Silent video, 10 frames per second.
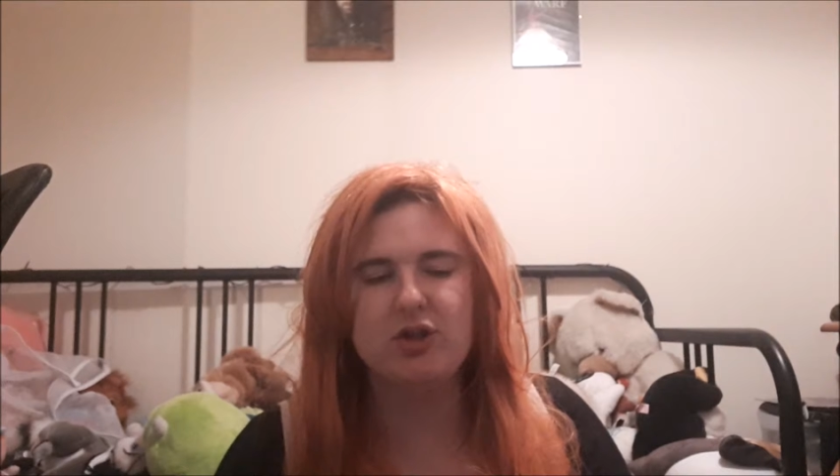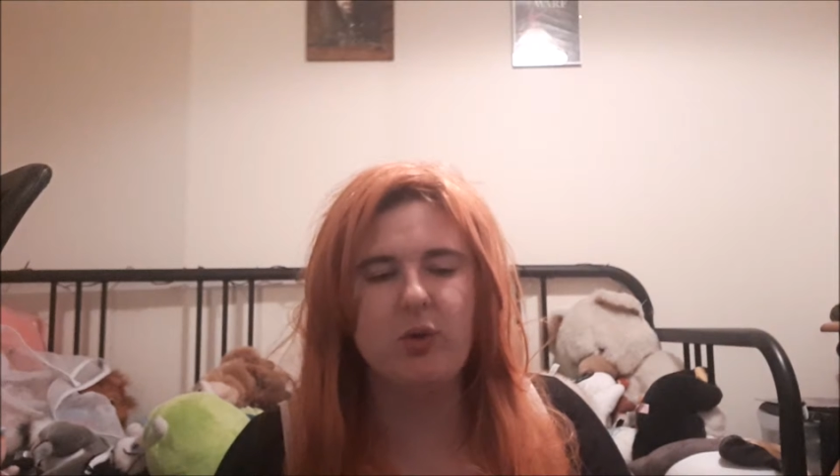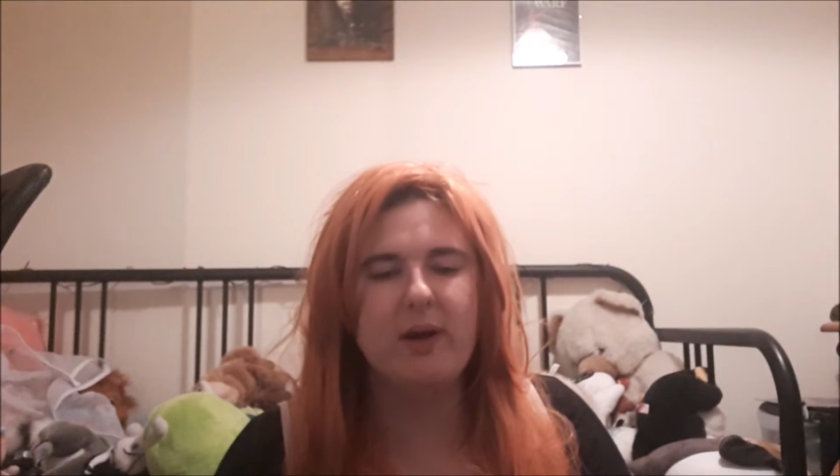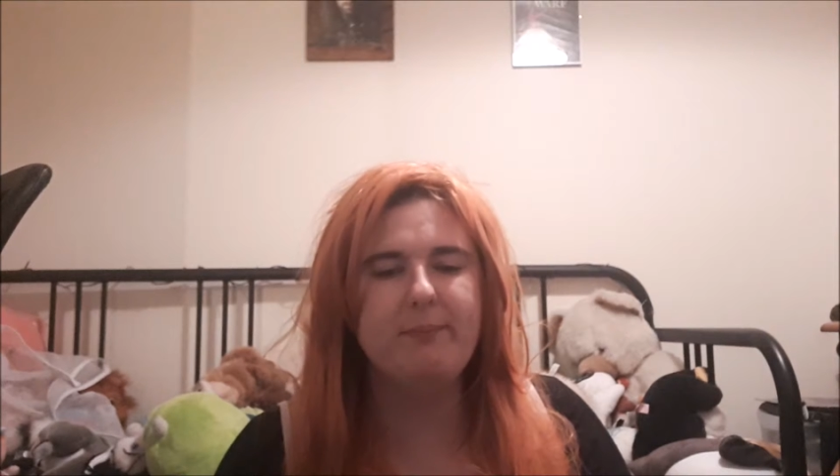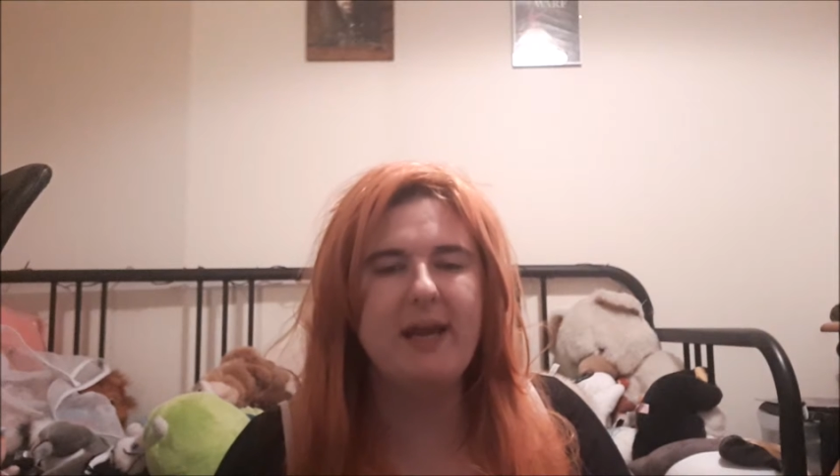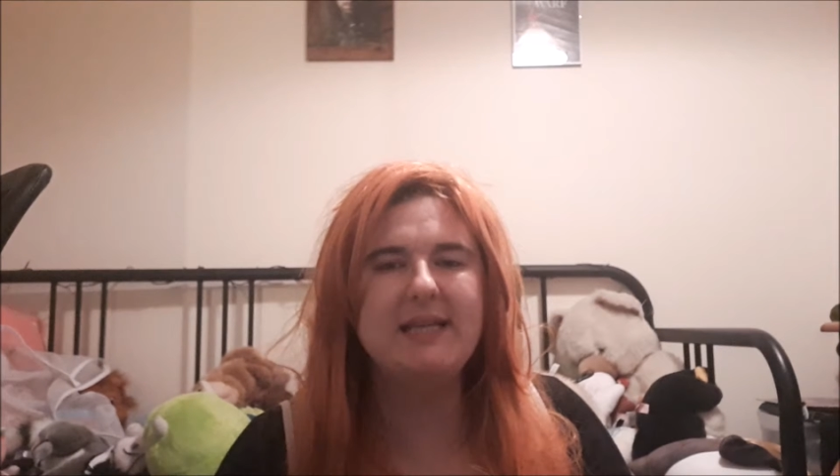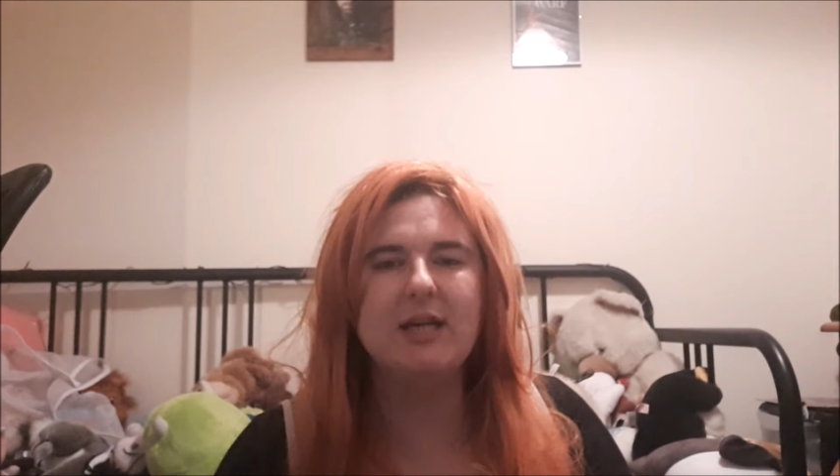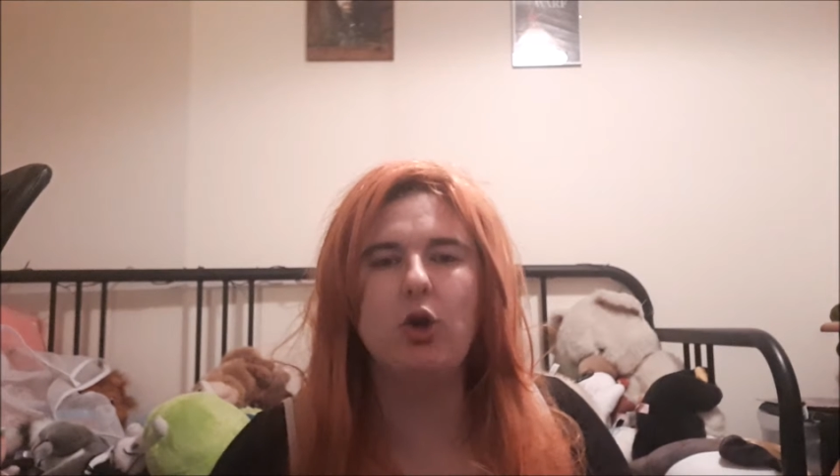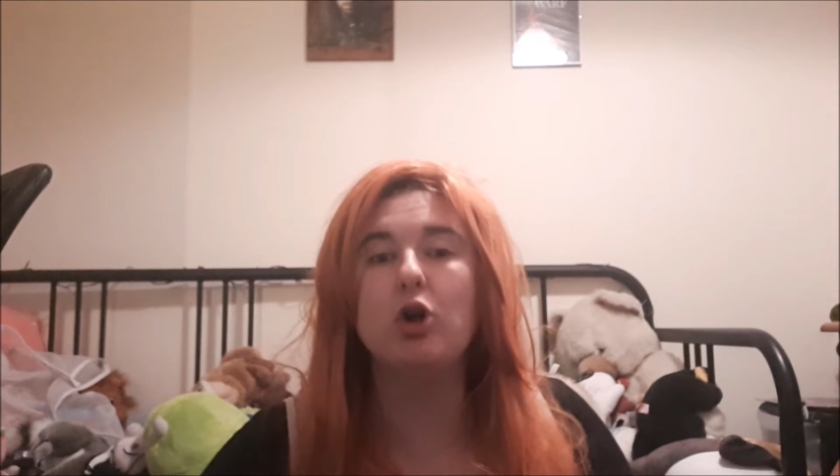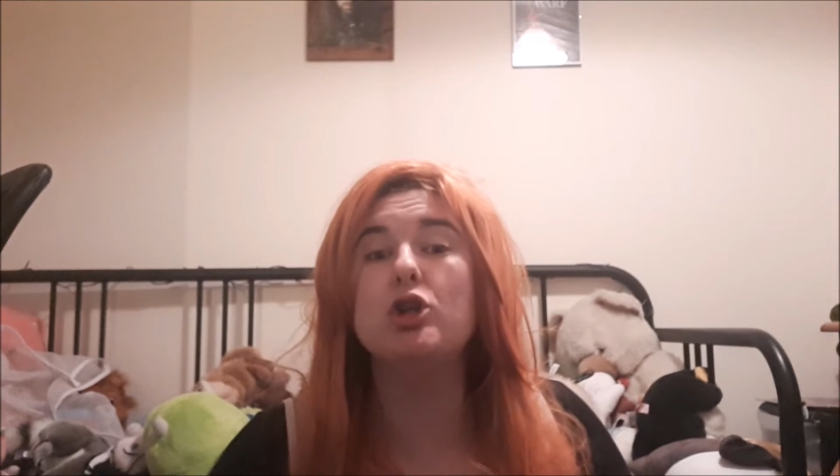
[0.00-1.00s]
So I made
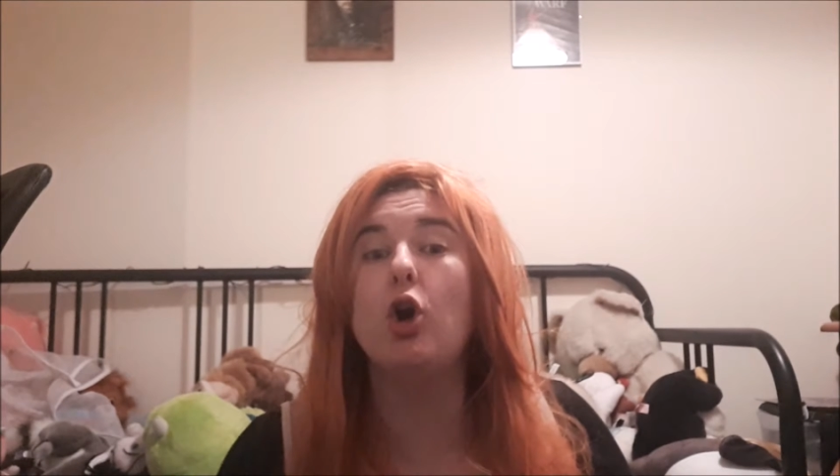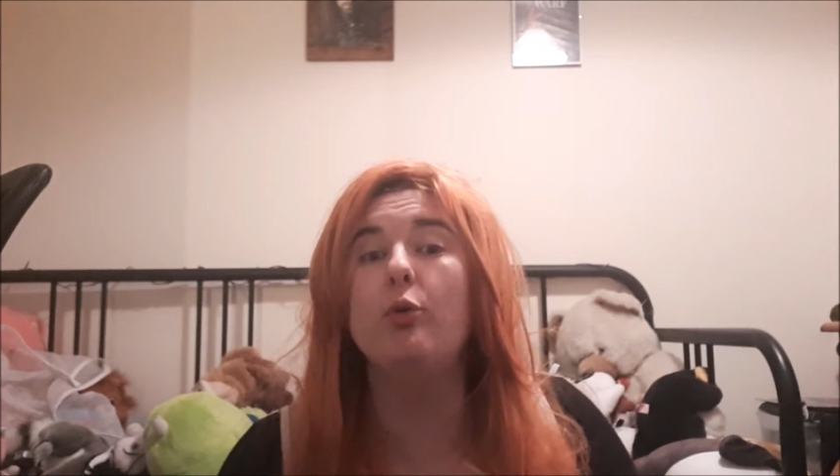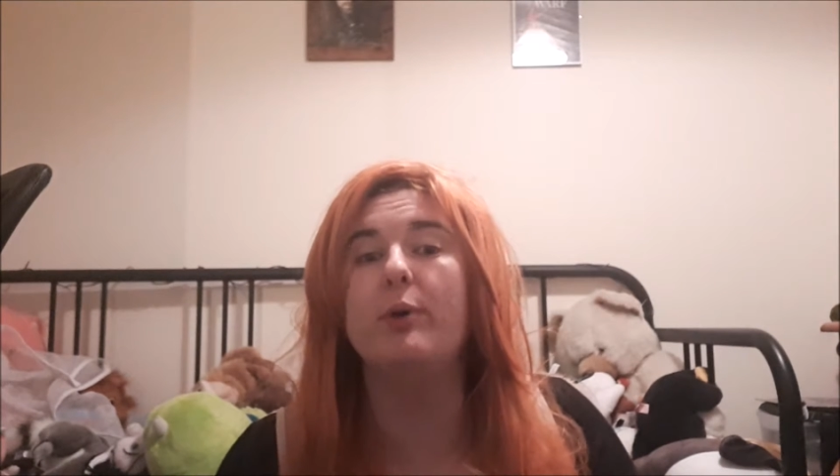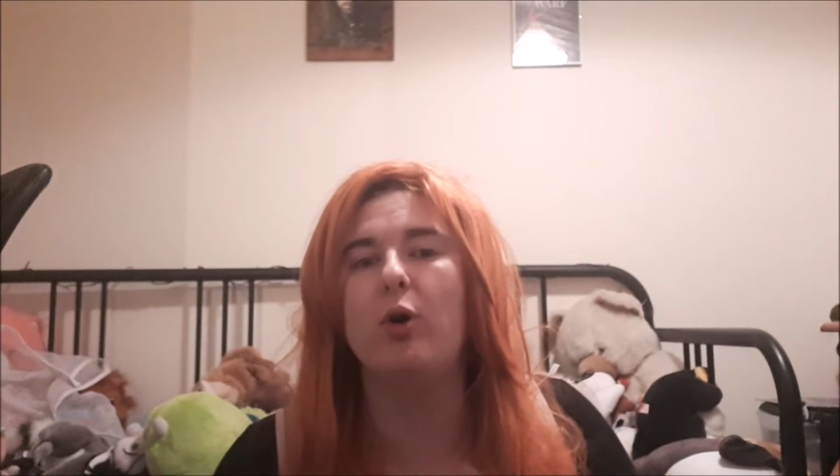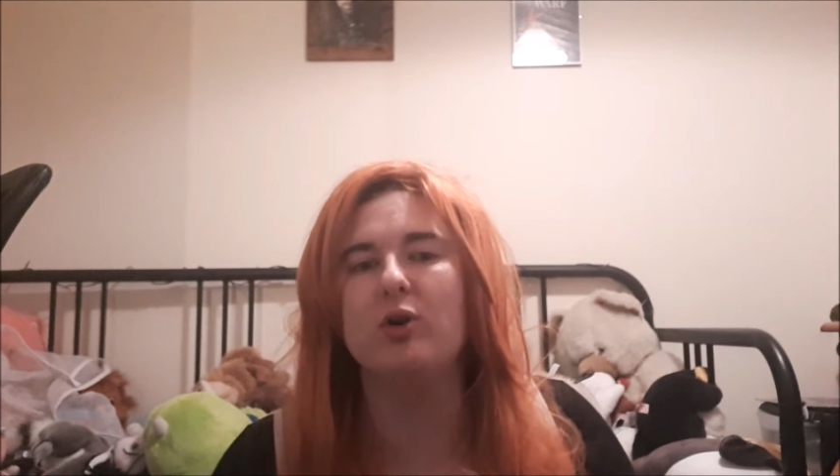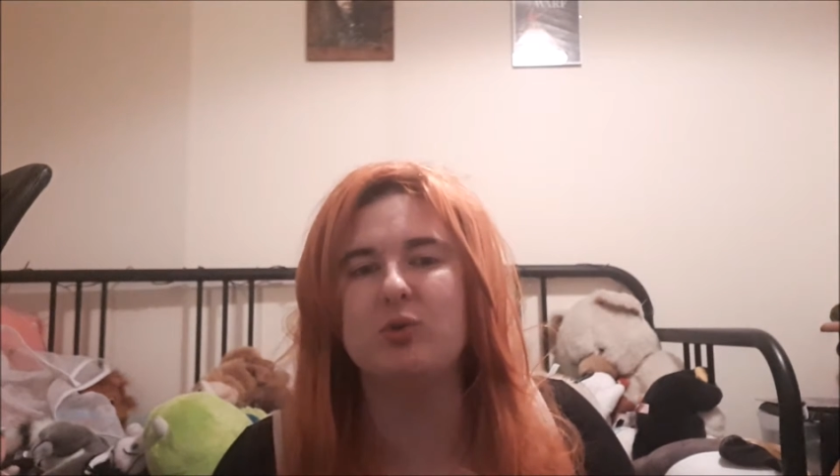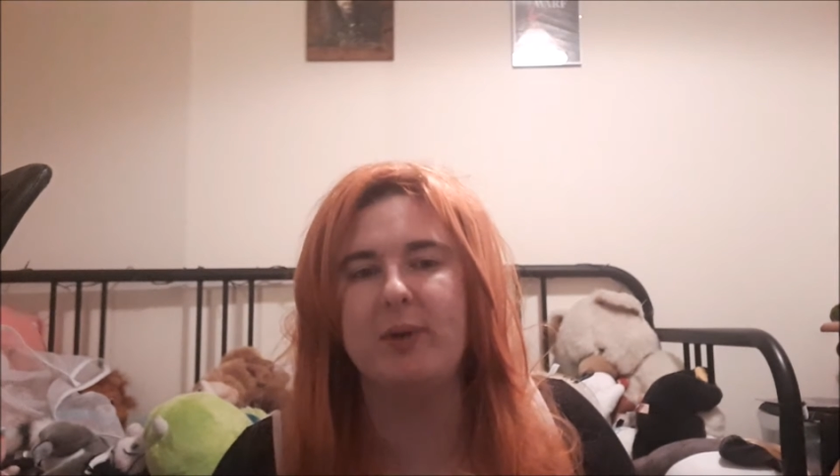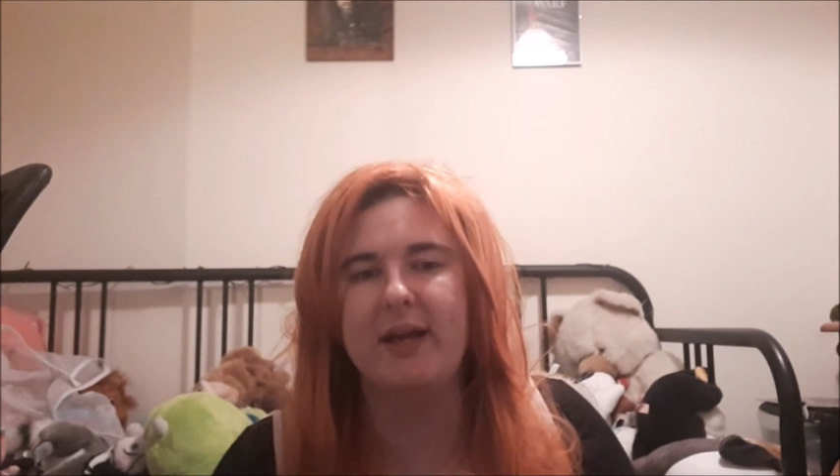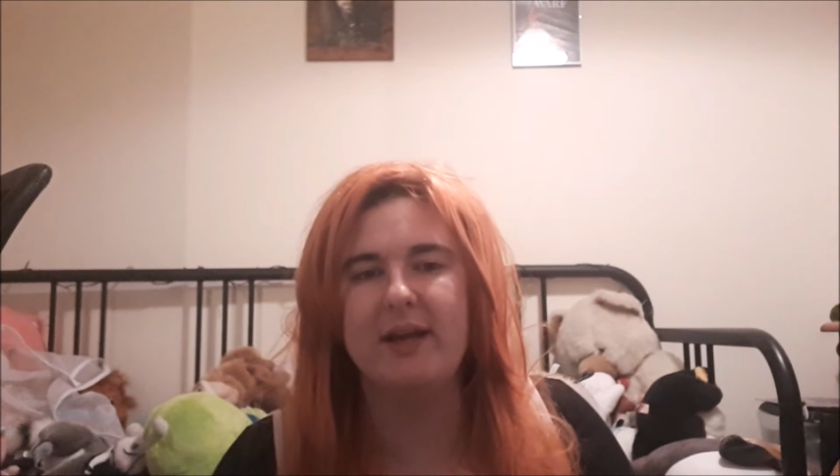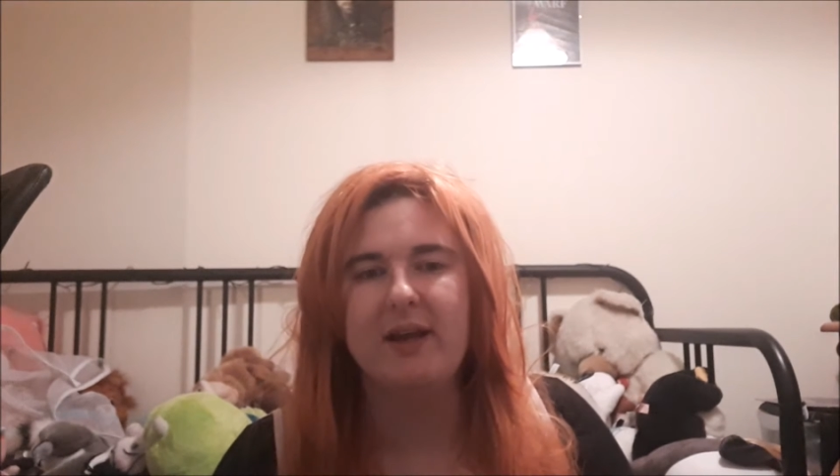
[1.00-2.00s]
it an October
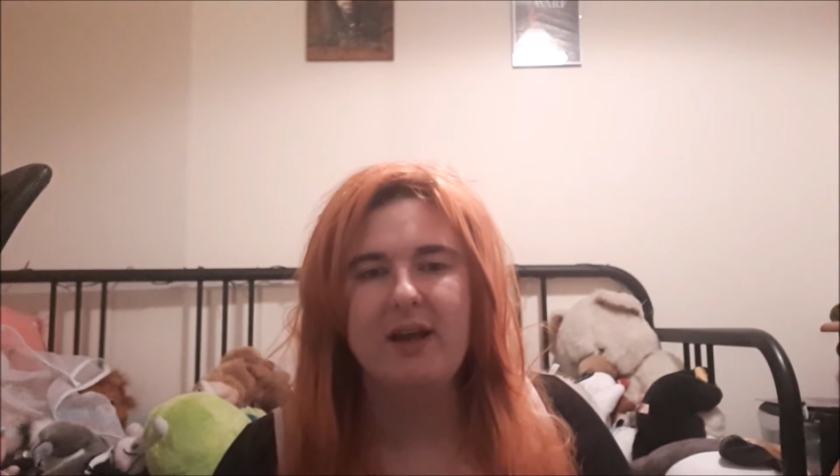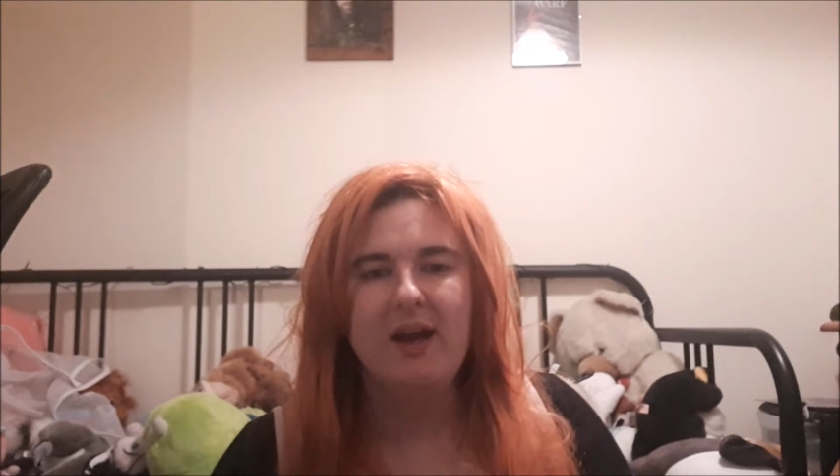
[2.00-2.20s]
cosplay